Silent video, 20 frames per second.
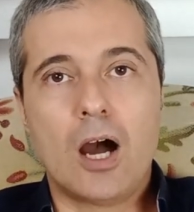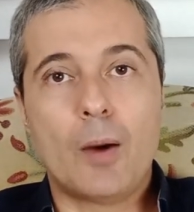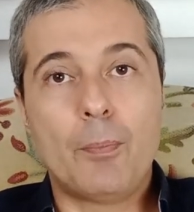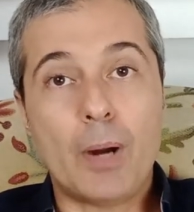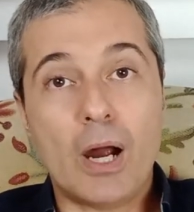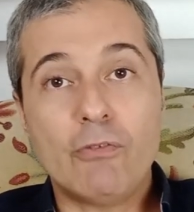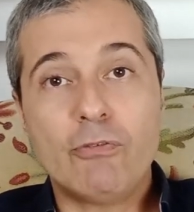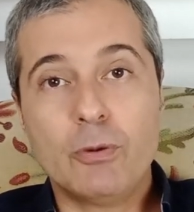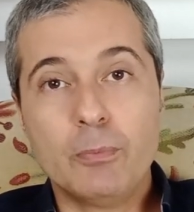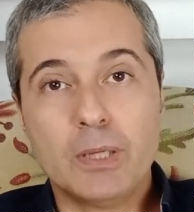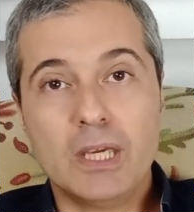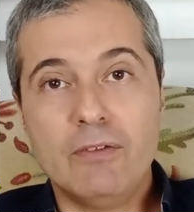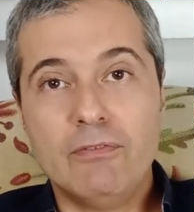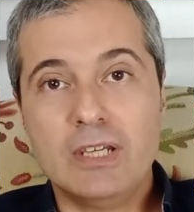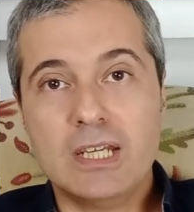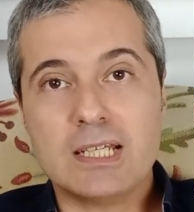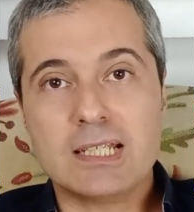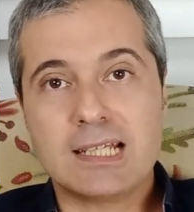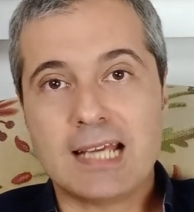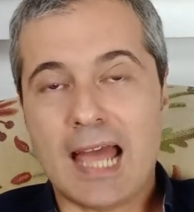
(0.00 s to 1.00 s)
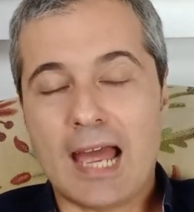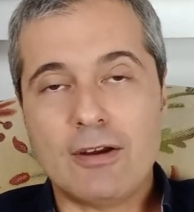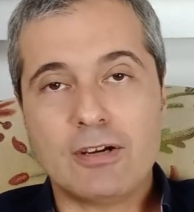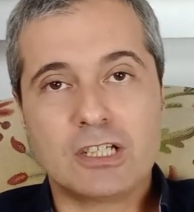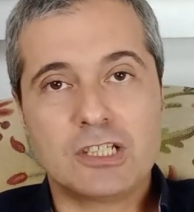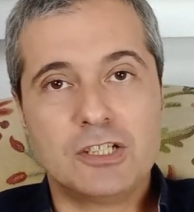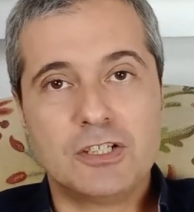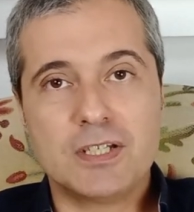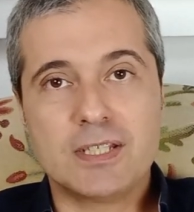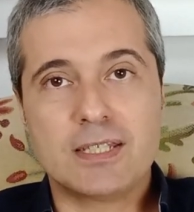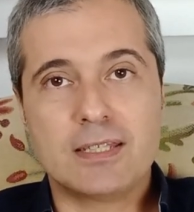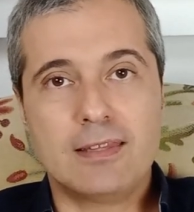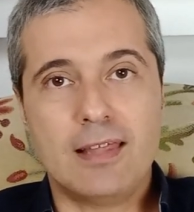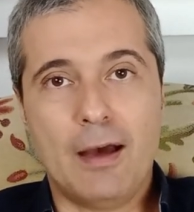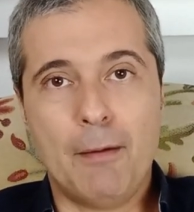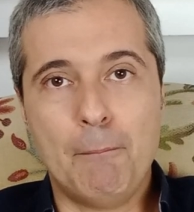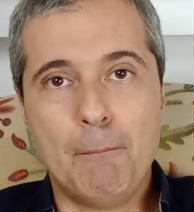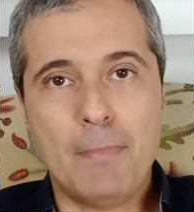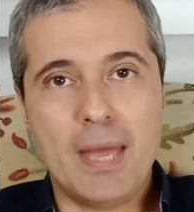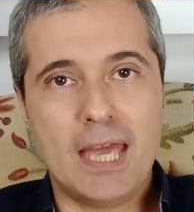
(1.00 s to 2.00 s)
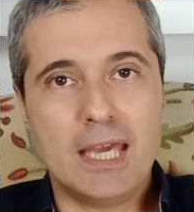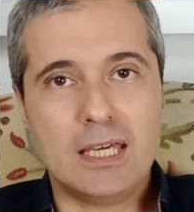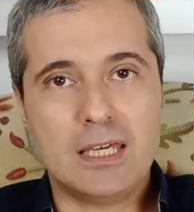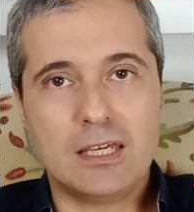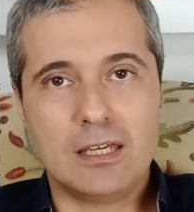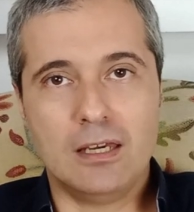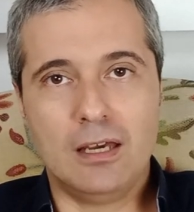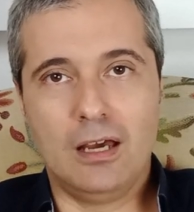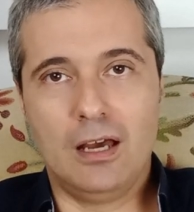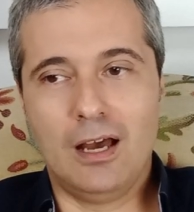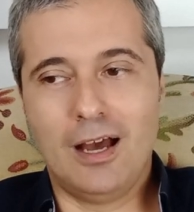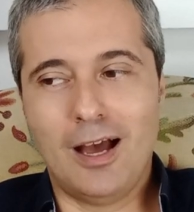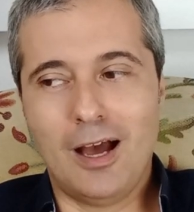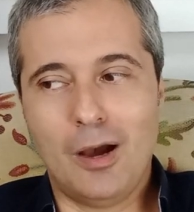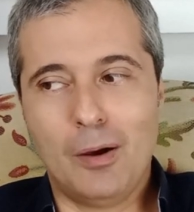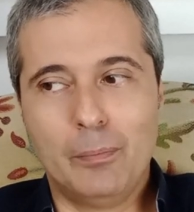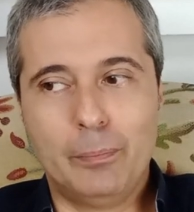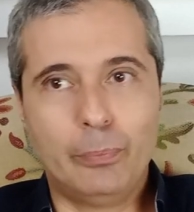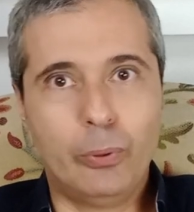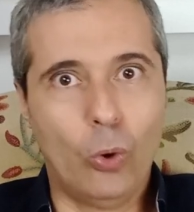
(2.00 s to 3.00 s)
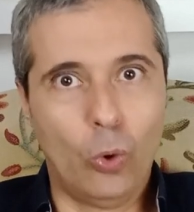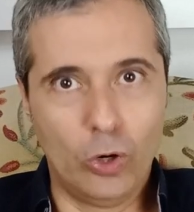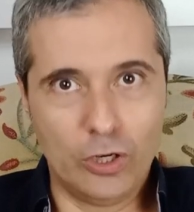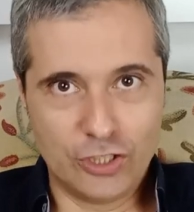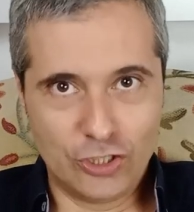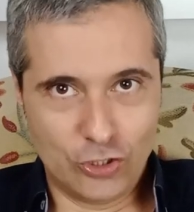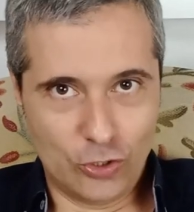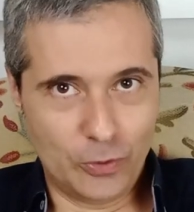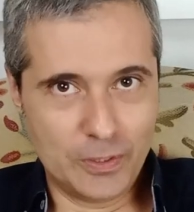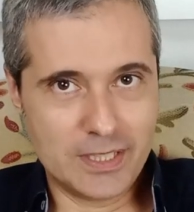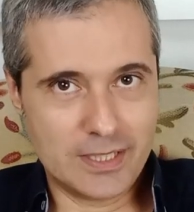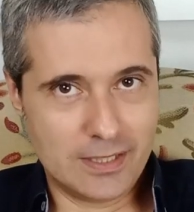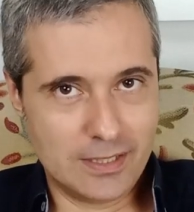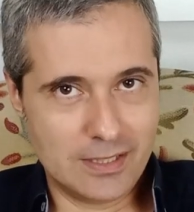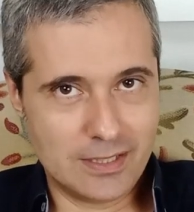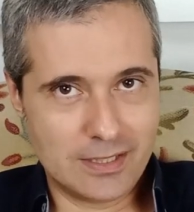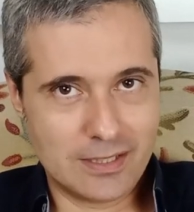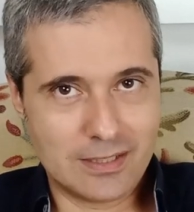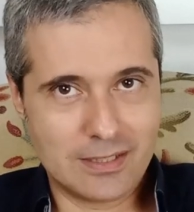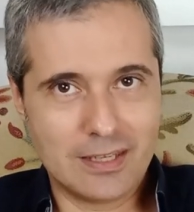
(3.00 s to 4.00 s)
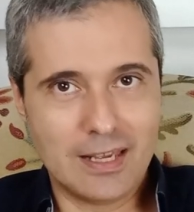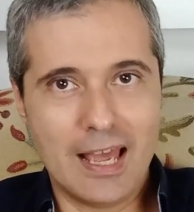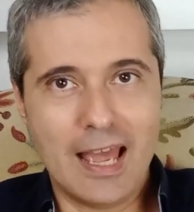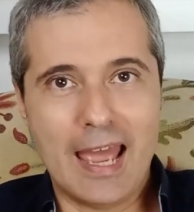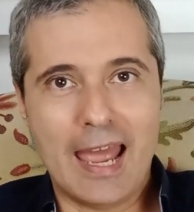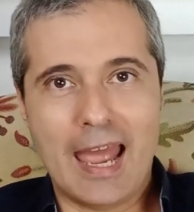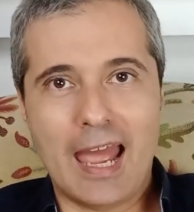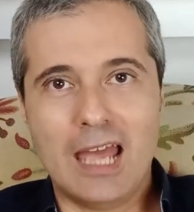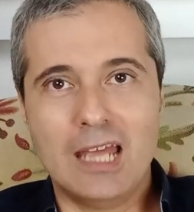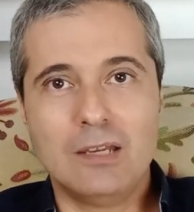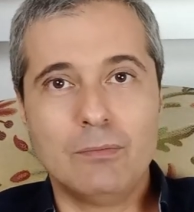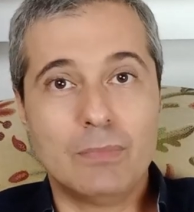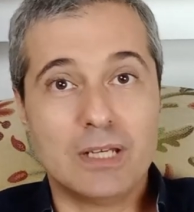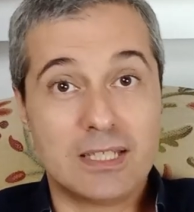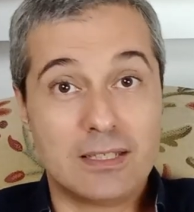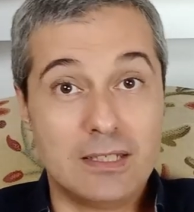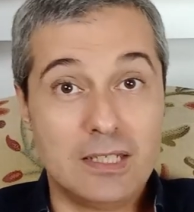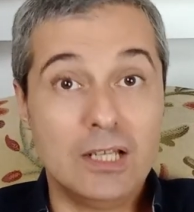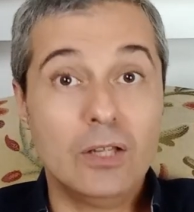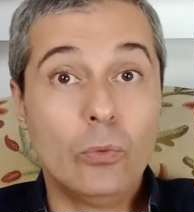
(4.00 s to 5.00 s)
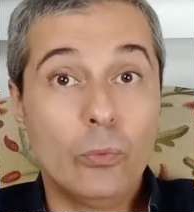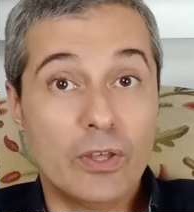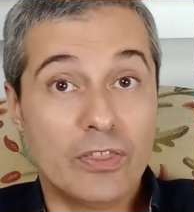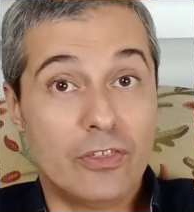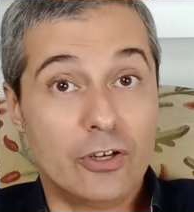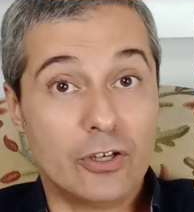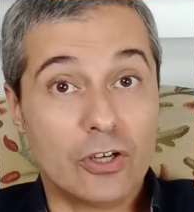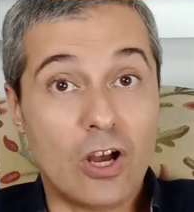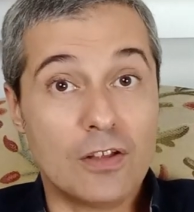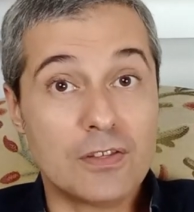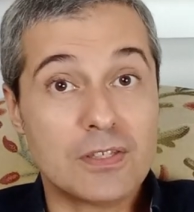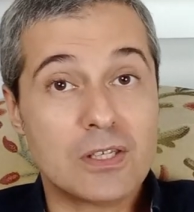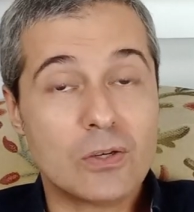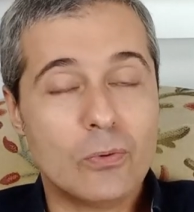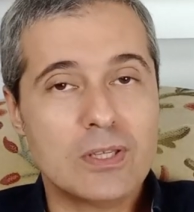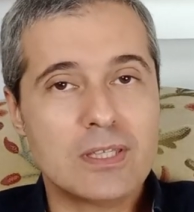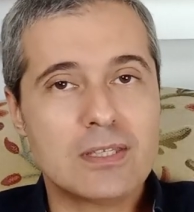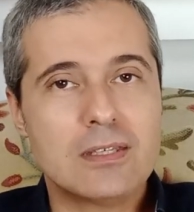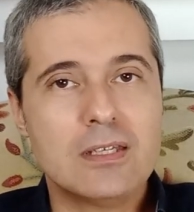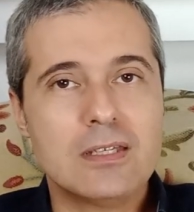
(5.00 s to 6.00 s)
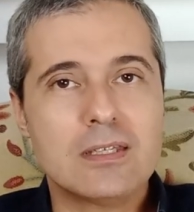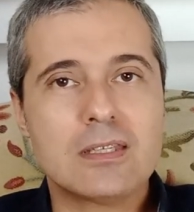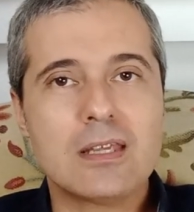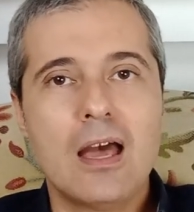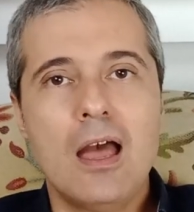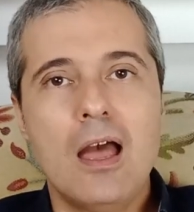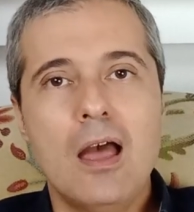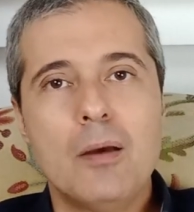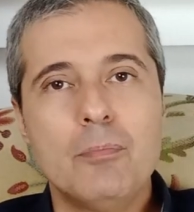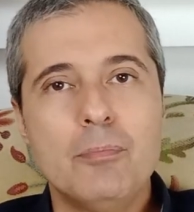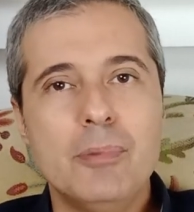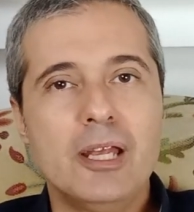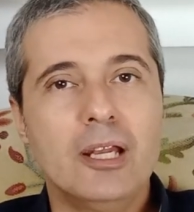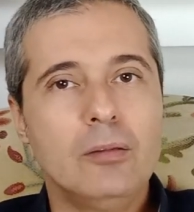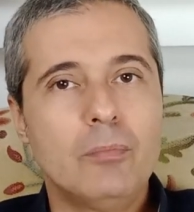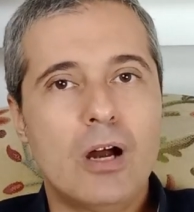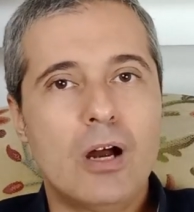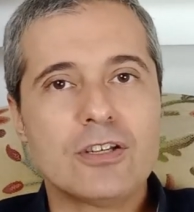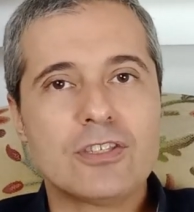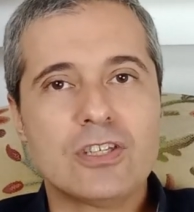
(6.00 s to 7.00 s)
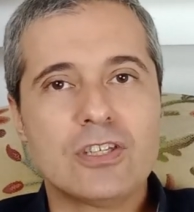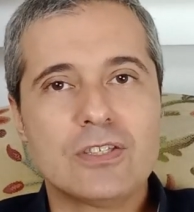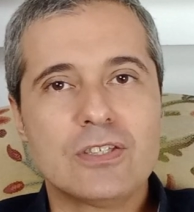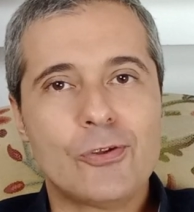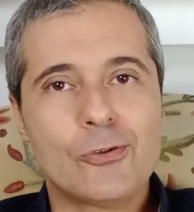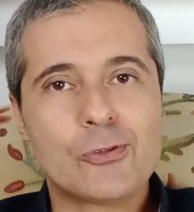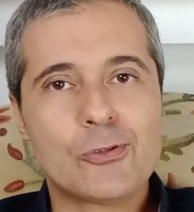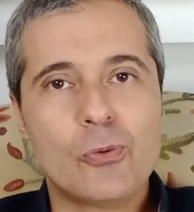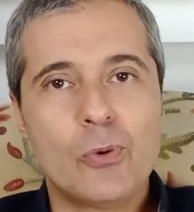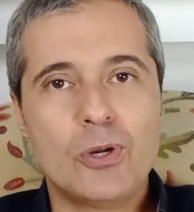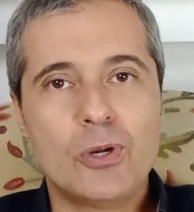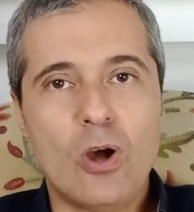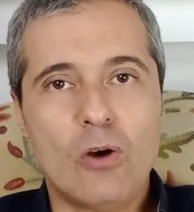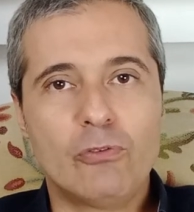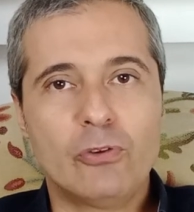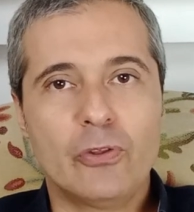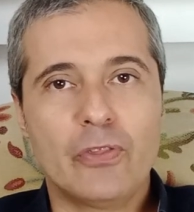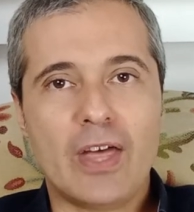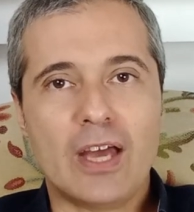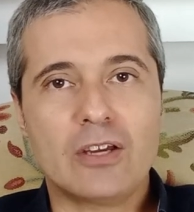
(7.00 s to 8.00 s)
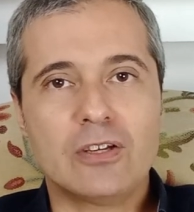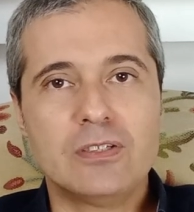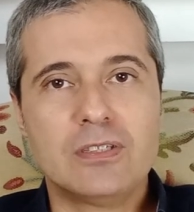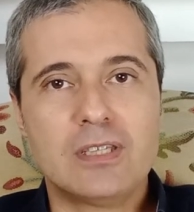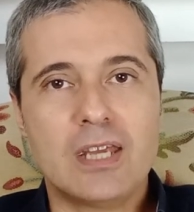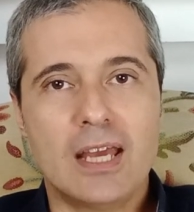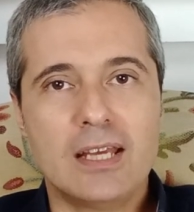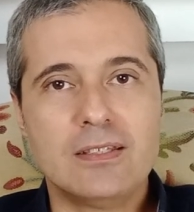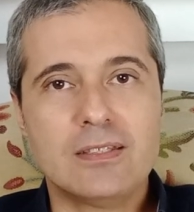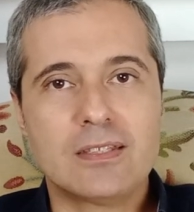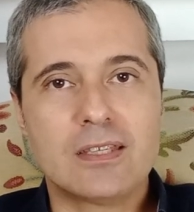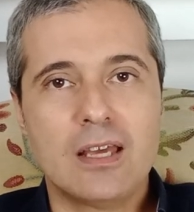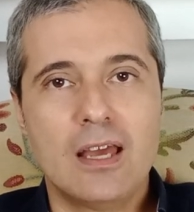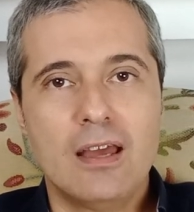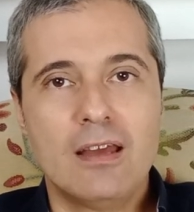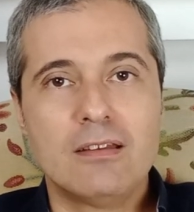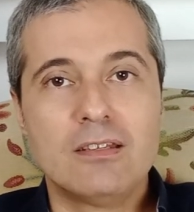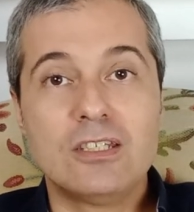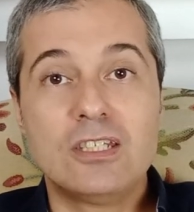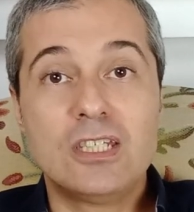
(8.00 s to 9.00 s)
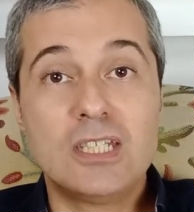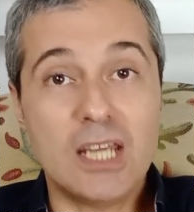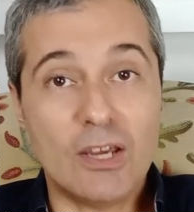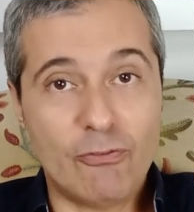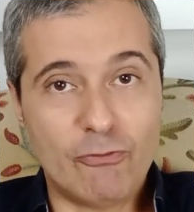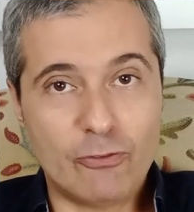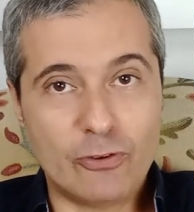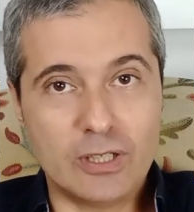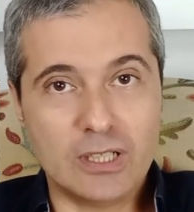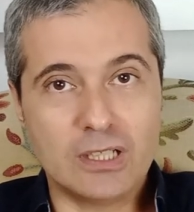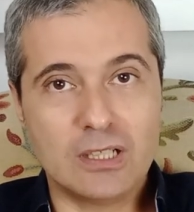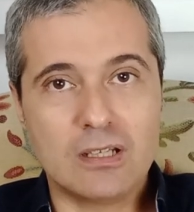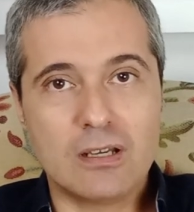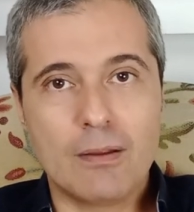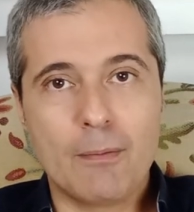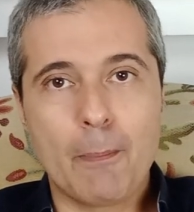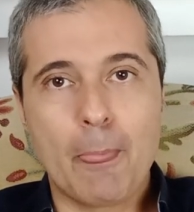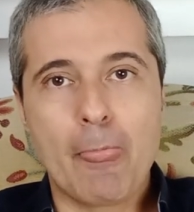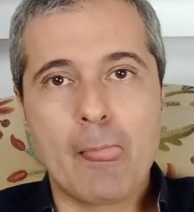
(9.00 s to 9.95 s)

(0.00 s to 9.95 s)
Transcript: apart from giving us characters that make uh, poor choices and must deal with their consequences, Middlemarch is also a novel that contains different,